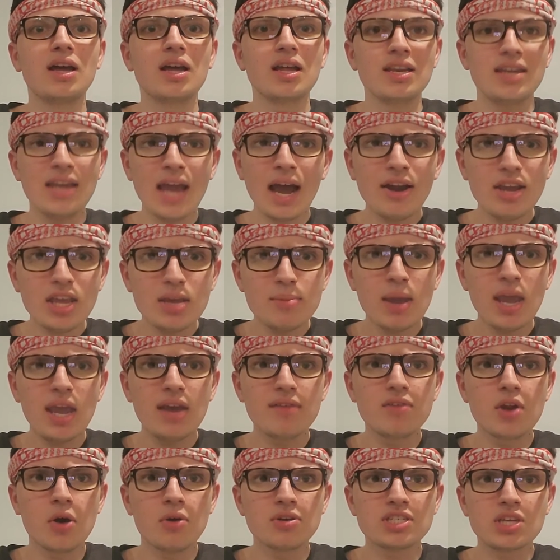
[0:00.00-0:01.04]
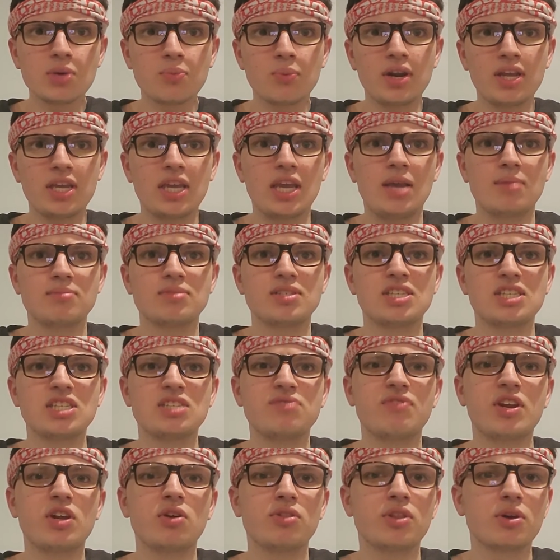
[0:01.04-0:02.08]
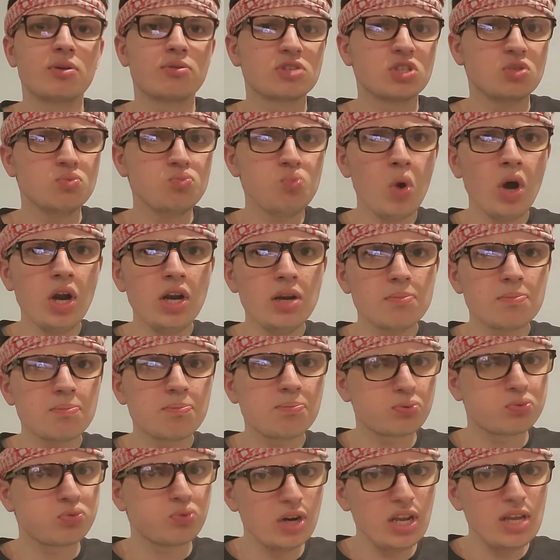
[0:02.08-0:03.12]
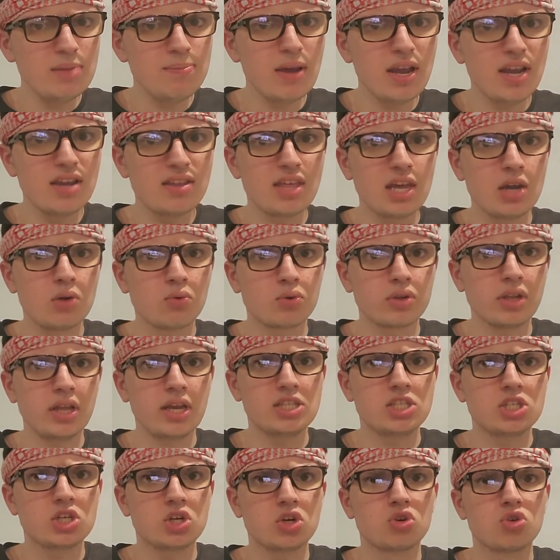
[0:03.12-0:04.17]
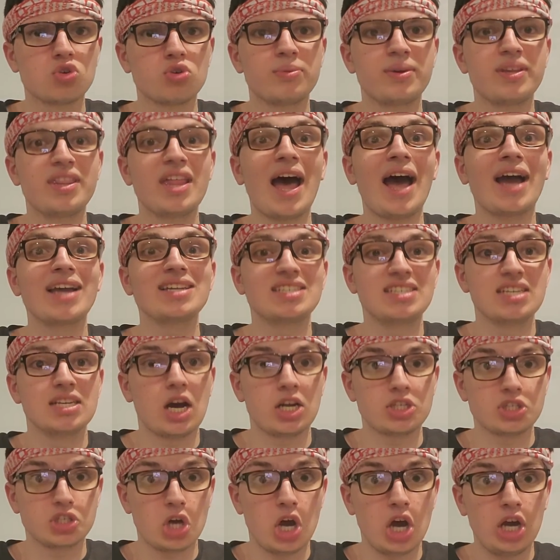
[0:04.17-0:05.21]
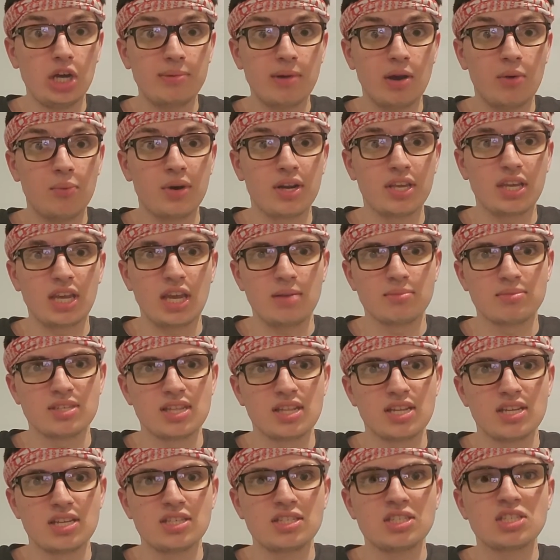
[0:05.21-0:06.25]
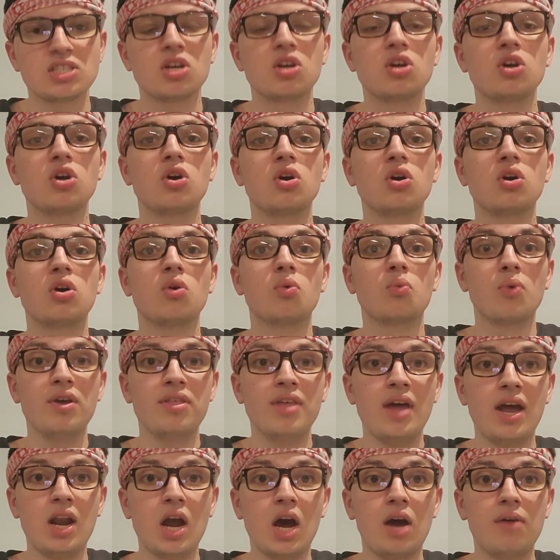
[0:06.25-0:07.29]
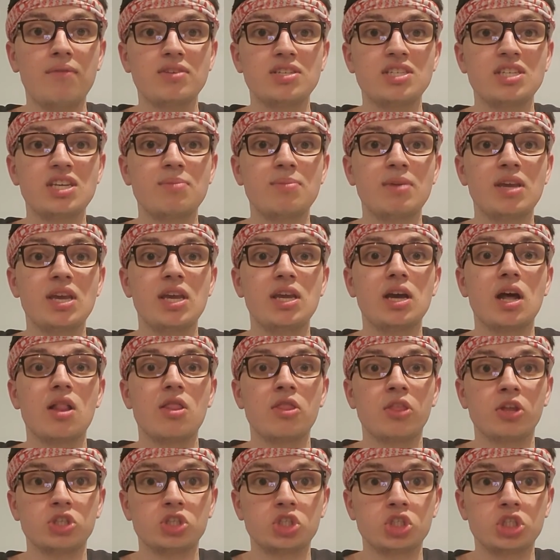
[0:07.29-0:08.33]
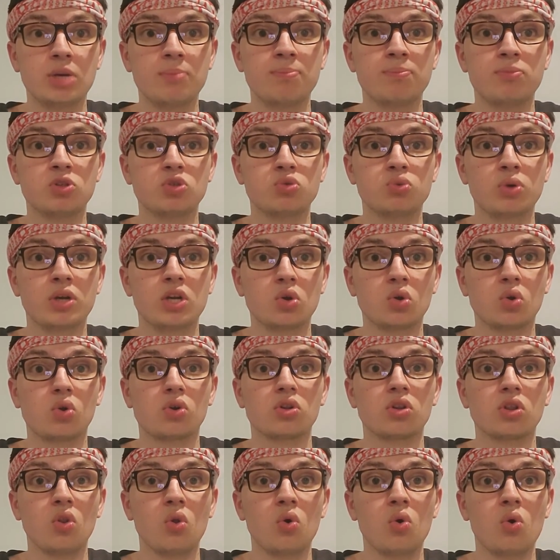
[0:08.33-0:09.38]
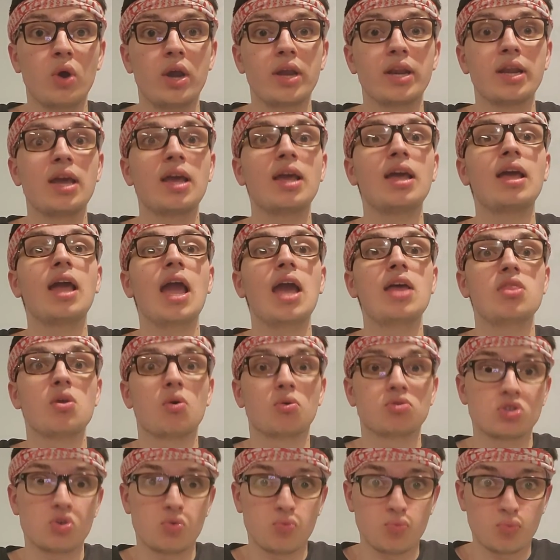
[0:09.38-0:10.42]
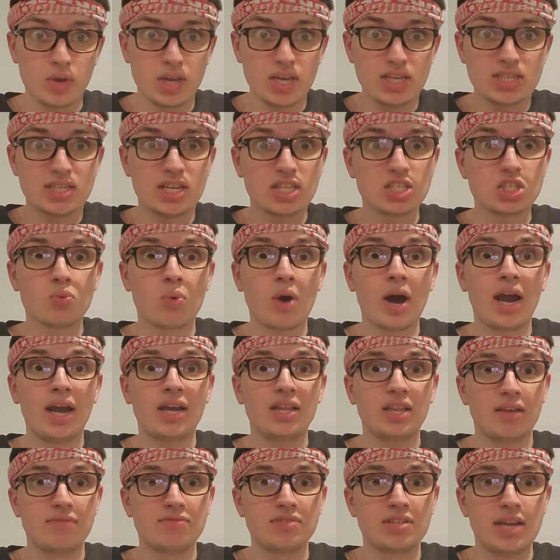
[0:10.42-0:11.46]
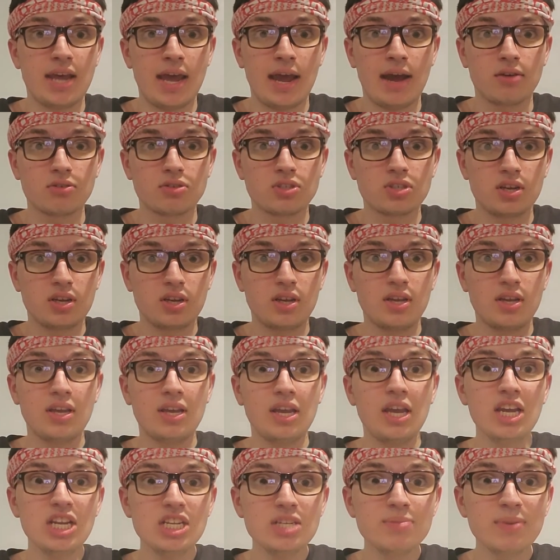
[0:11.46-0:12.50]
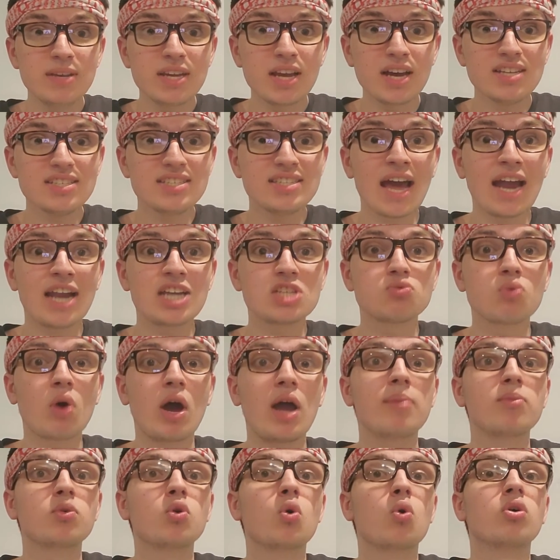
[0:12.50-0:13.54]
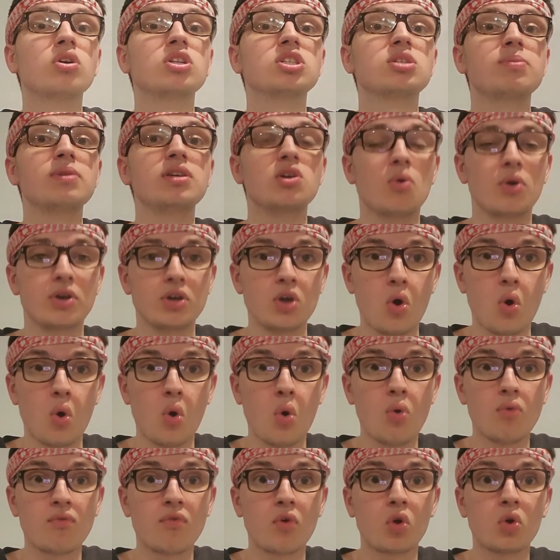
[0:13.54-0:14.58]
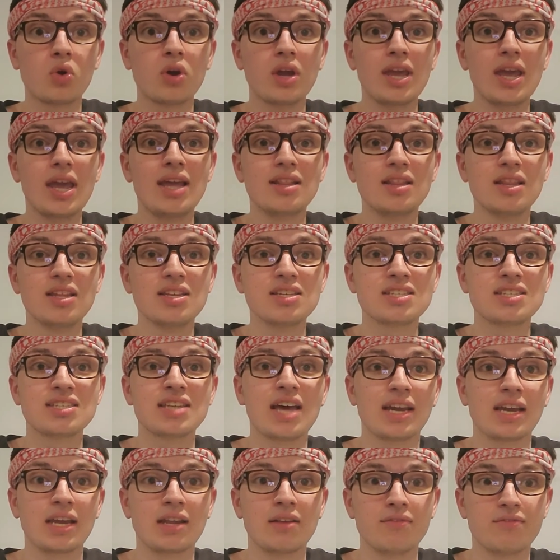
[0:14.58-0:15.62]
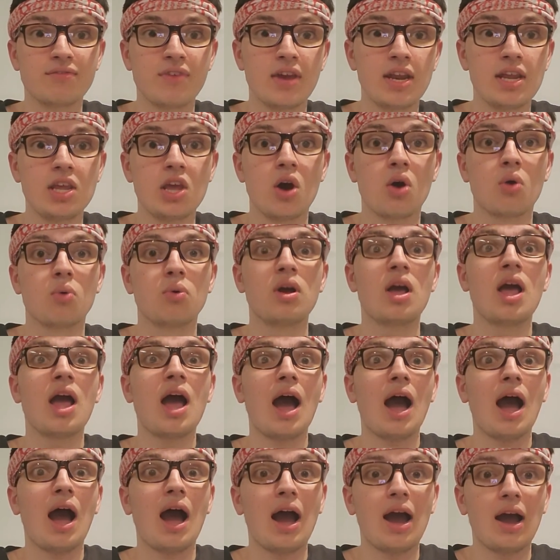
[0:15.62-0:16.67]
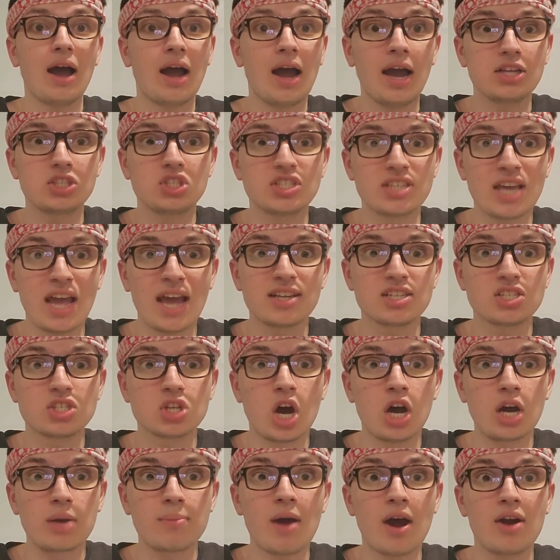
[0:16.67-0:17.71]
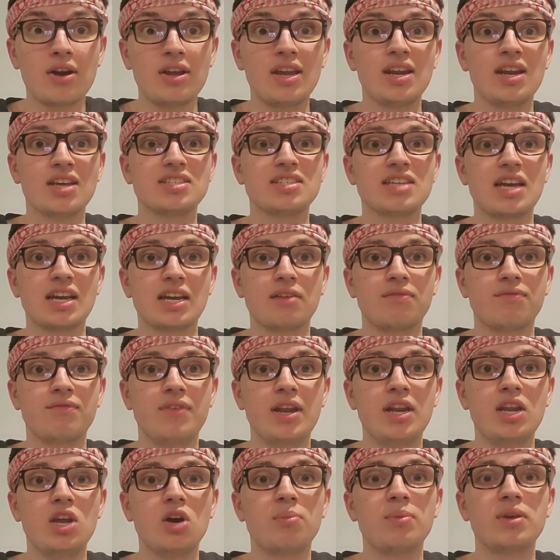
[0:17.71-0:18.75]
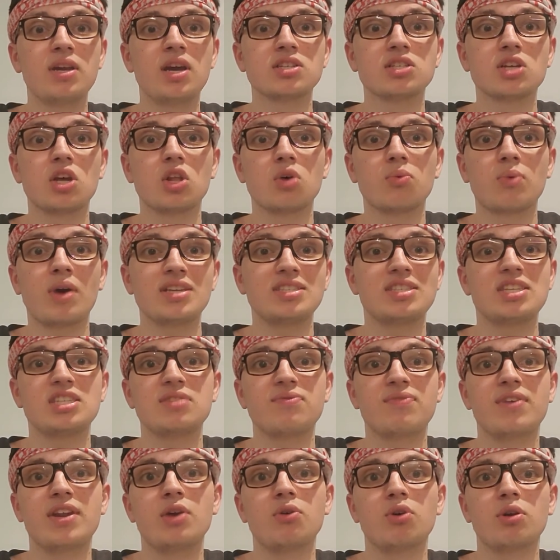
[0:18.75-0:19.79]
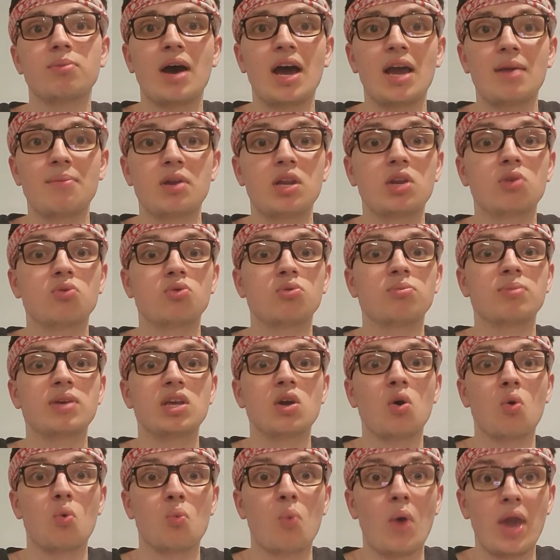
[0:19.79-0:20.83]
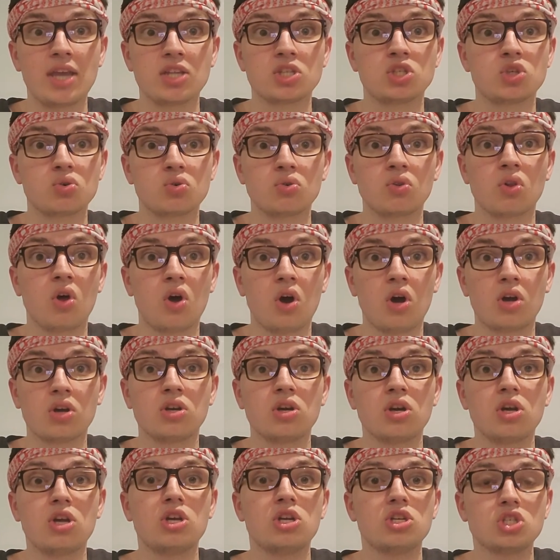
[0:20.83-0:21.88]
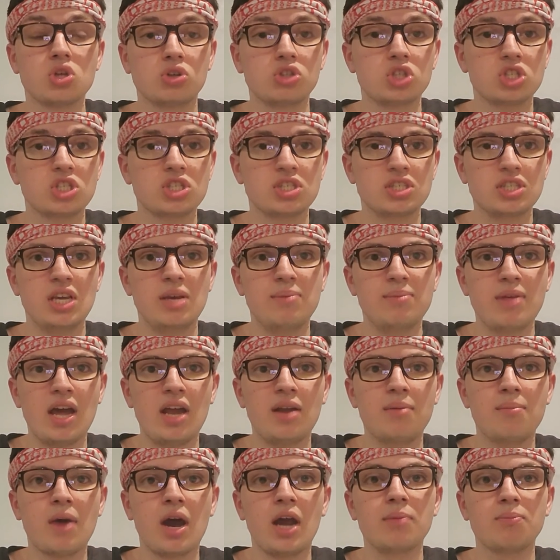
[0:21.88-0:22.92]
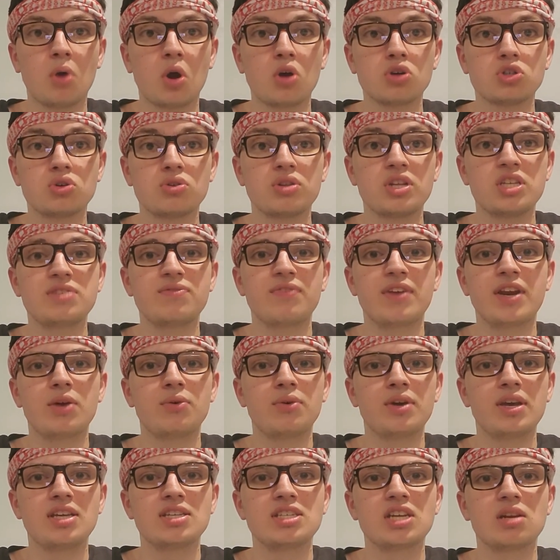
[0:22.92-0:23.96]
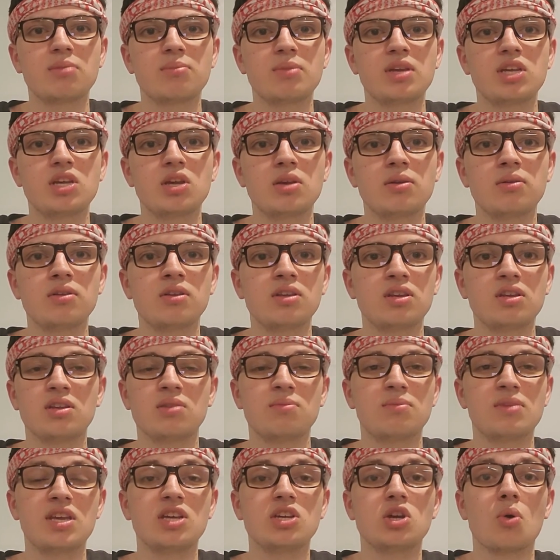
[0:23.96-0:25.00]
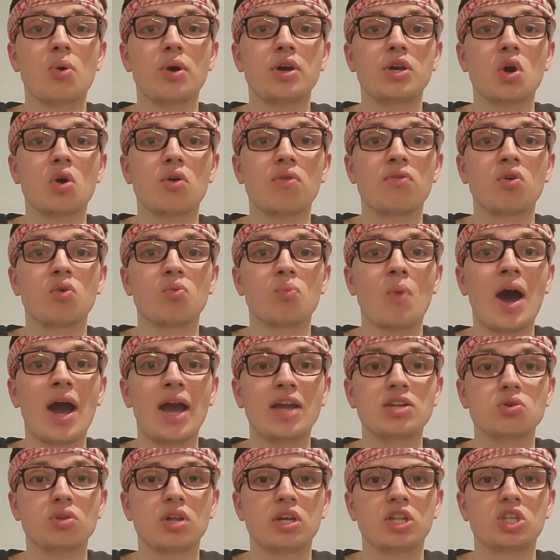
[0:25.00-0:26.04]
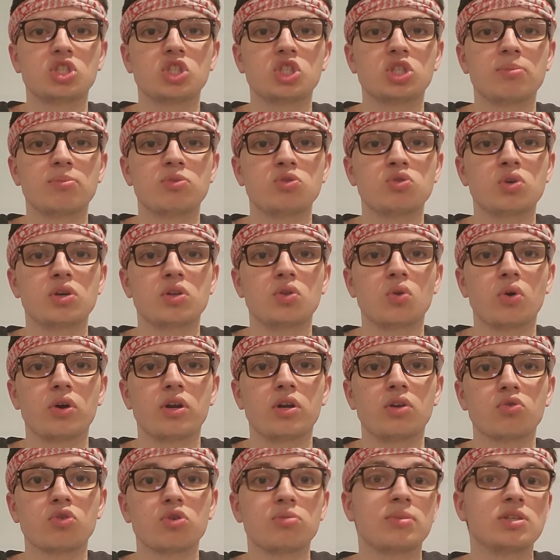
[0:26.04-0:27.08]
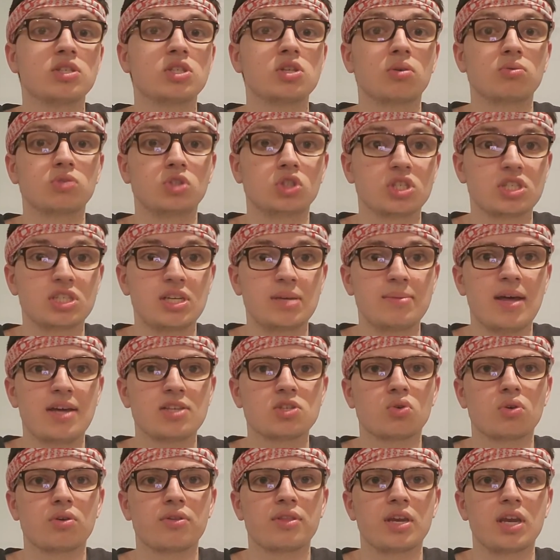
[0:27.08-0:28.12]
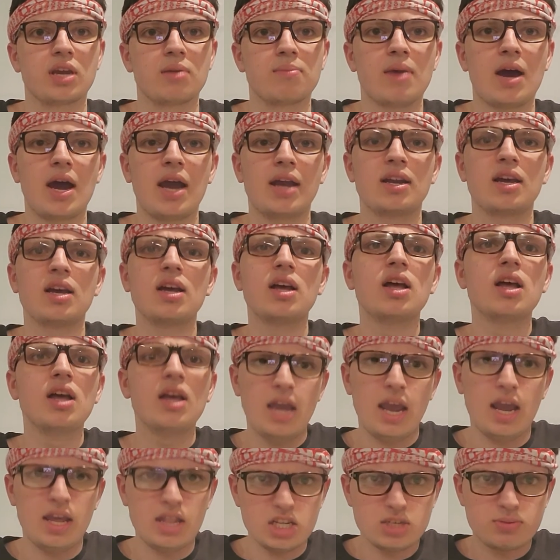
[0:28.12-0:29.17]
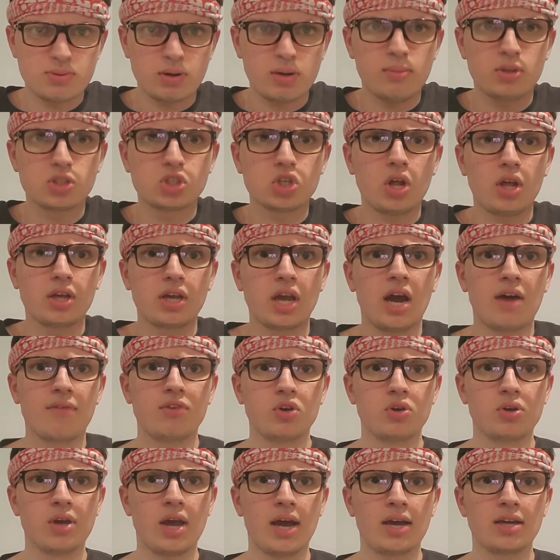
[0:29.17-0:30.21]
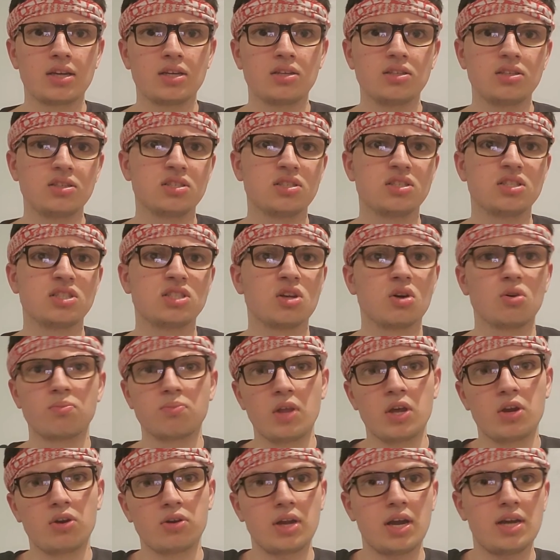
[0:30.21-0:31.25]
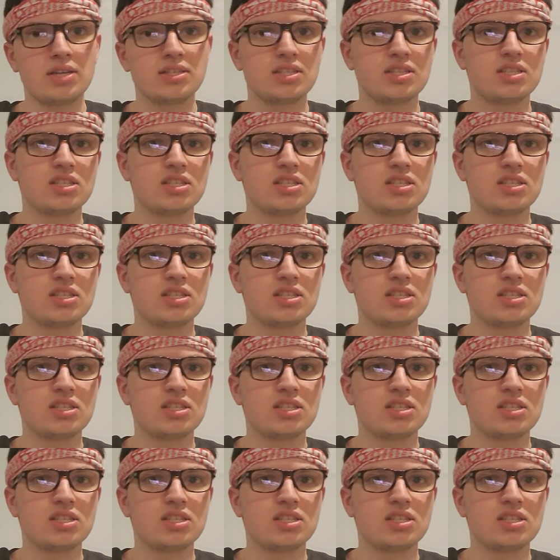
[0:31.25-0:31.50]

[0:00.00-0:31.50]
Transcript: Now, you may have noticed that when it came to this video, there was one pretty big thing related to Harumi that I did not talk about when it came to this. With that obviously being the ship between her and Lloyd. And there was a reason as to why I left it out. It is because that is why I'm going to be going over in this second video. I just had to talk about it in a second video because otherwise this video, in my opinion, would be way too long. So just keep that in mind. Part 2 of this video is going to be me going over why I don't like the ship between Lloyd and Harumi. So just keep that sort of thing in mind. And that's pretty much all I got for you guys. So later, guys.